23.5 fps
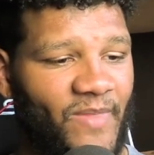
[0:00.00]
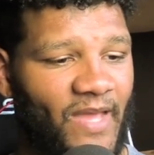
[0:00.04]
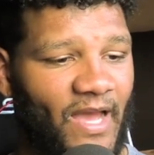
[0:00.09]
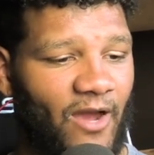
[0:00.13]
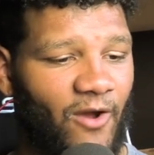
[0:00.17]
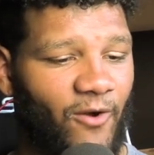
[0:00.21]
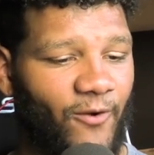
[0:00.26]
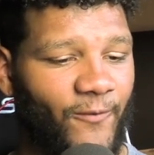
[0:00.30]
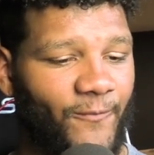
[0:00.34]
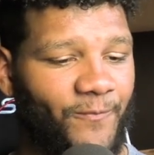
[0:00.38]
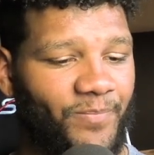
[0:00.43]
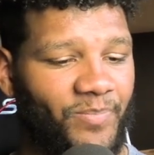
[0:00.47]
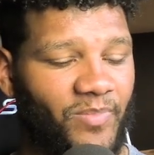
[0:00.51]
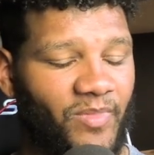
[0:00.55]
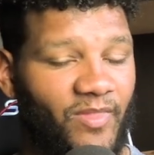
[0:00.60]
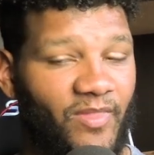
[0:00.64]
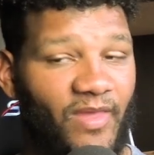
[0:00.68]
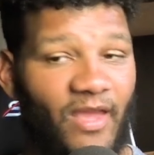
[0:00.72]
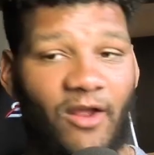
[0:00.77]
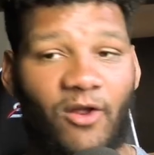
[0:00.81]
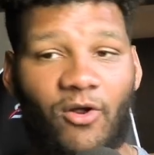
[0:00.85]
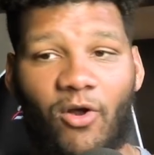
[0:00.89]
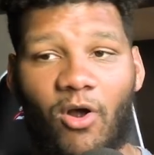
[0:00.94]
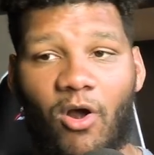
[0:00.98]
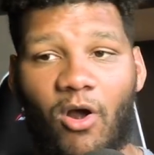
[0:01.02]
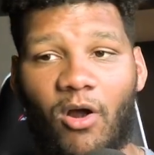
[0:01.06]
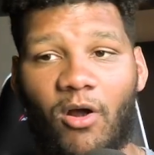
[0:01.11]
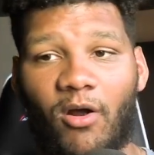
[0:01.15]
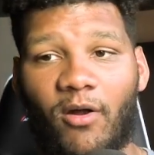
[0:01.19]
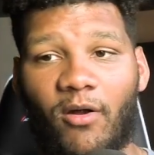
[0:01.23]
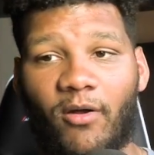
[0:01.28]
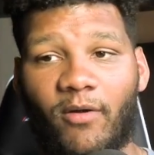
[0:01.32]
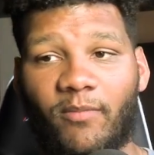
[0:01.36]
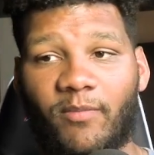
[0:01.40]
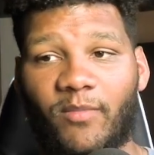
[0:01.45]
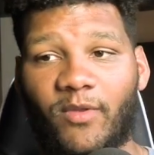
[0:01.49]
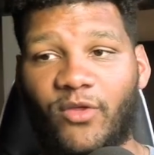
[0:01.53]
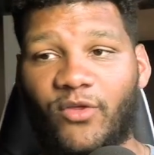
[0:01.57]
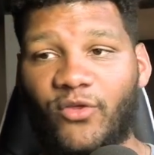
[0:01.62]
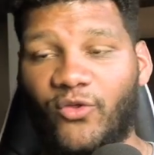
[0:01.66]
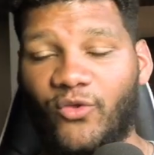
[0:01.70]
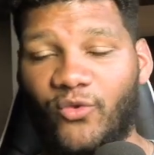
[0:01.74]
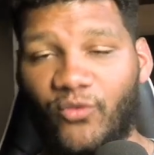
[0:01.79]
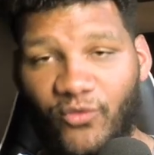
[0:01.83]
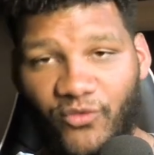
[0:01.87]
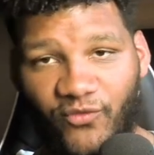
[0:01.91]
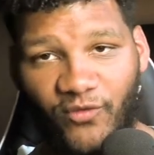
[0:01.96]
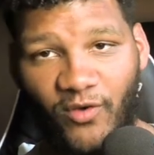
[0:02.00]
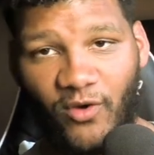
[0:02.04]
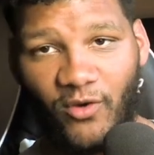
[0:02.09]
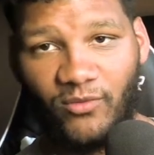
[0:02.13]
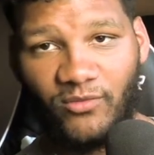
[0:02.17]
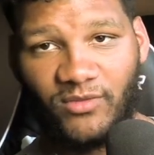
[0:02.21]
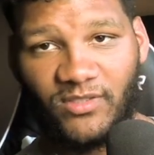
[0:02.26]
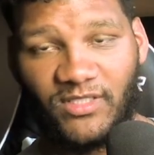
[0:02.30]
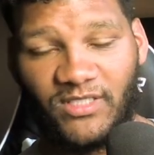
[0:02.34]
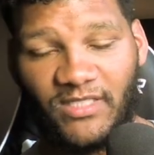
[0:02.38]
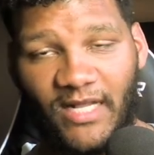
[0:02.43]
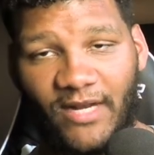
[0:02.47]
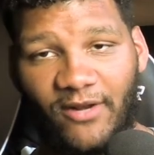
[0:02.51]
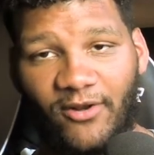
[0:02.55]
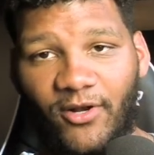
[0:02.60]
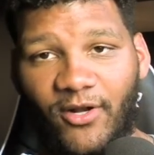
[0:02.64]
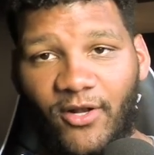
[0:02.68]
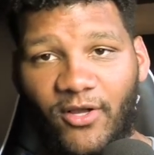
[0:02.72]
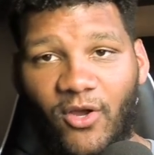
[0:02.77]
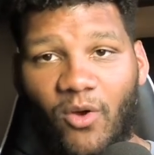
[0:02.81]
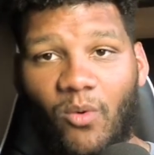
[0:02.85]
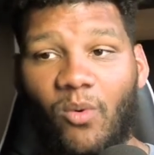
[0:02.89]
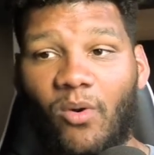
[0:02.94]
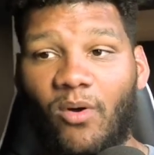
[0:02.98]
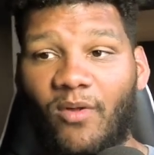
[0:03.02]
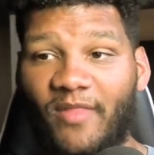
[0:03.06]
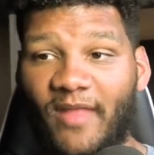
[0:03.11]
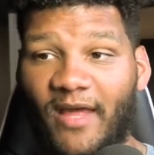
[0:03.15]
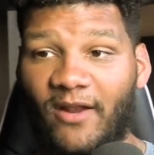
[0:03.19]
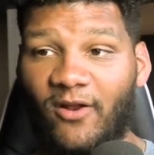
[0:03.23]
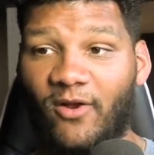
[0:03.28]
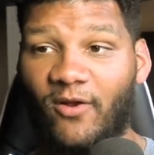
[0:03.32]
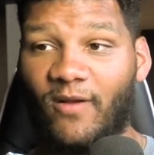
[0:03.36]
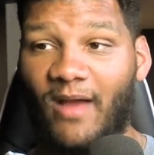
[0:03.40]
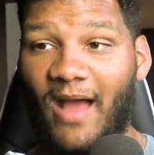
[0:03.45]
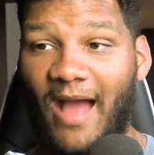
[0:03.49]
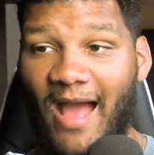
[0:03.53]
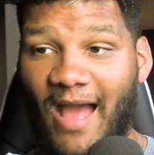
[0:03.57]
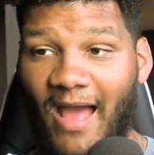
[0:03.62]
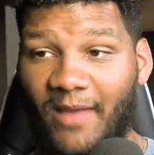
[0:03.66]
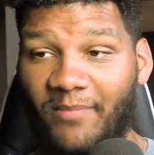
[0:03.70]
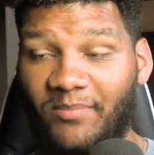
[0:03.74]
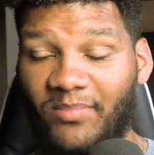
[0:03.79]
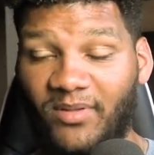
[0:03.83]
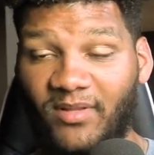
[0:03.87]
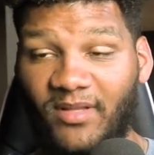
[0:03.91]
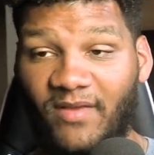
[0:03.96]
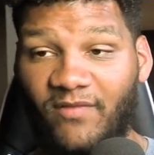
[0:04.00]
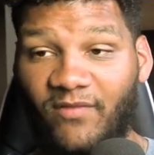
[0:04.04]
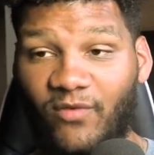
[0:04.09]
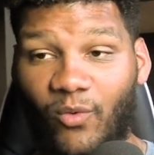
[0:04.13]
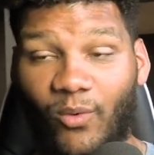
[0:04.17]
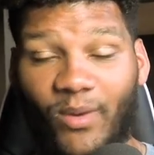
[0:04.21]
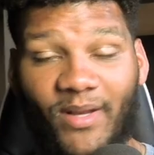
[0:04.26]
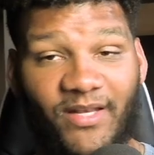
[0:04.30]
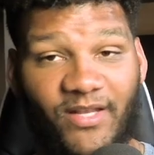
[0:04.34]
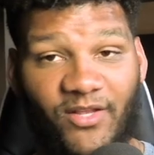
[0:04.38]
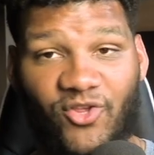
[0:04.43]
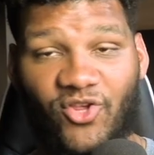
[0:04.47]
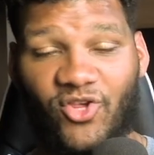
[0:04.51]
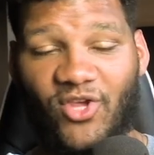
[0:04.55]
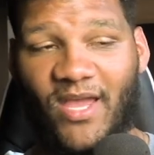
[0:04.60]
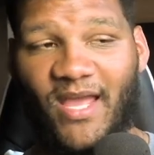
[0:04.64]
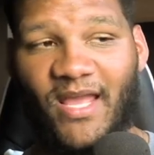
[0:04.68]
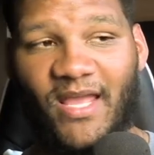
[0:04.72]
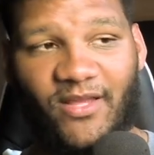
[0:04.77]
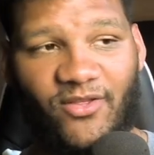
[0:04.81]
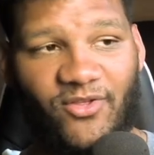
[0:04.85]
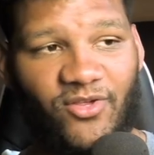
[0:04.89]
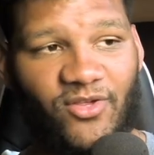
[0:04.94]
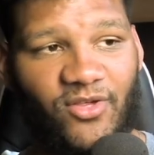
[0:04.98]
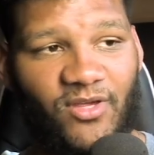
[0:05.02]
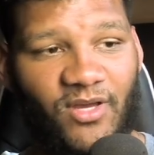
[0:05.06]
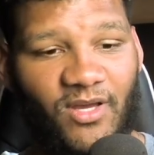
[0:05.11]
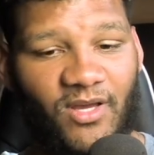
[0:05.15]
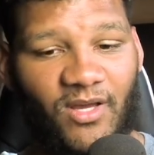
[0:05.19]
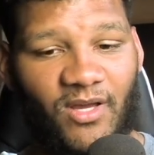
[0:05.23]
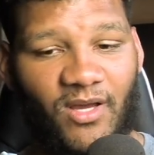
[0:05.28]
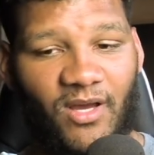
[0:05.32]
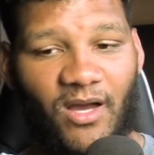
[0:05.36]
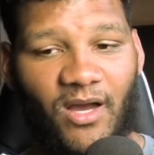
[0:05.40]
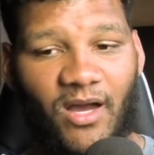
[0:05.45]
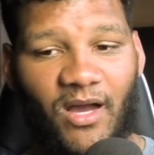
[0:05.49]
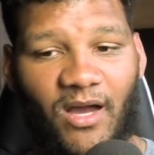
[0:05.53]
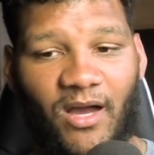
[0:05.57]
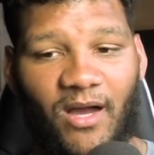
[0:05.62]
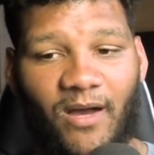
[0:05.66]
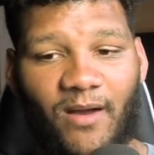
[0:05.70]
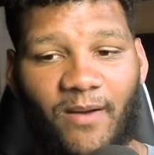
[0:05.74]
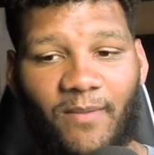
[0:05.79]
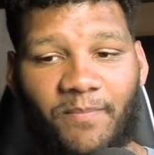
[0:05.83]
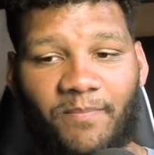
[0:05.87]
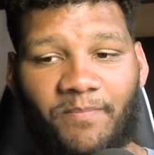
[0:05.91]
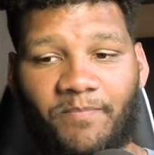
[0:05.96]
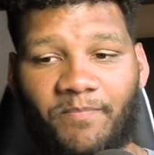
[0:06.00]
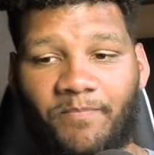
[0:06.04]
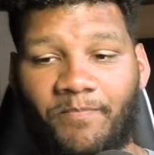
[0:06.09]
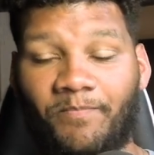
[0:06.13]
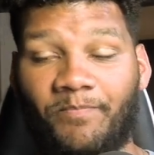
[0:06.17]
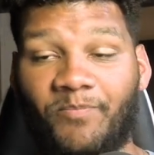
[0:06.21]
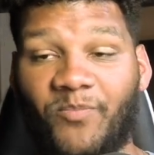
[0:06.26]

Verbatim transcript: Now, there are huge votes that are going to go on that are, I believe, going to change um,